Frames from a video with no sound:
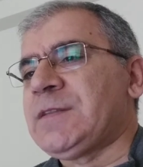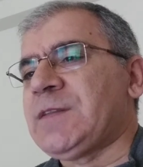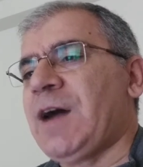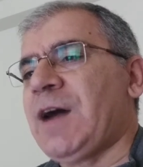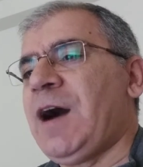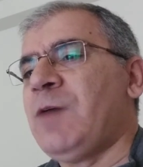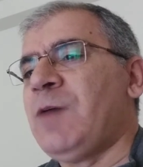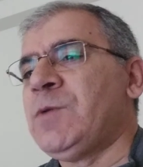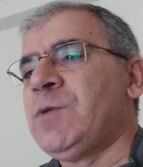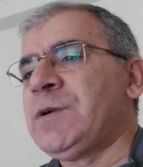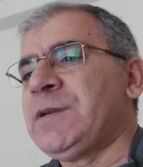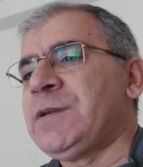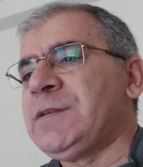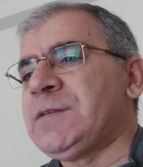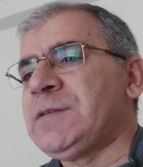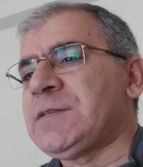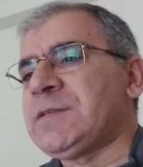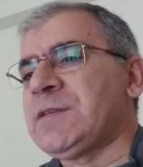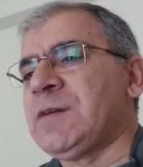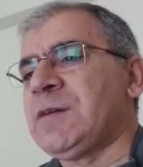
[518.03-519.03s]
tower in
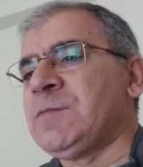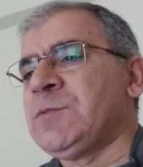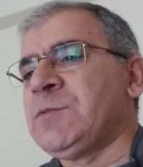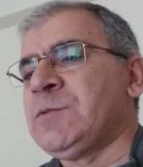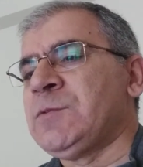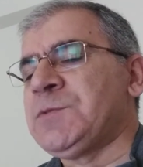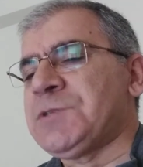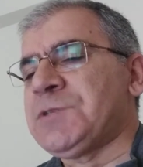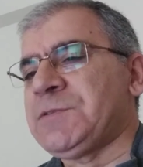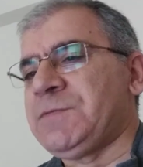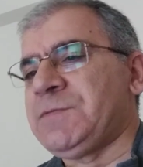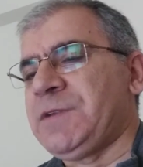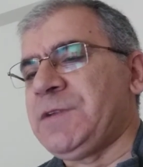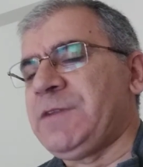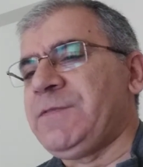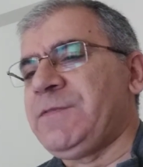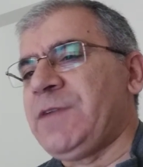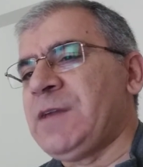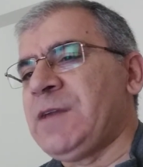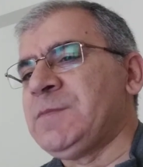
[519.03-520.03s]
Istanbul which is very
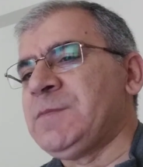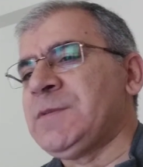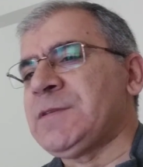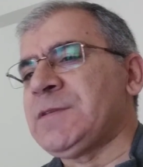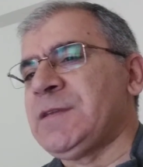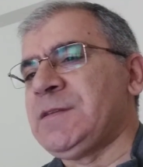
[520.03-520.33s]
famous.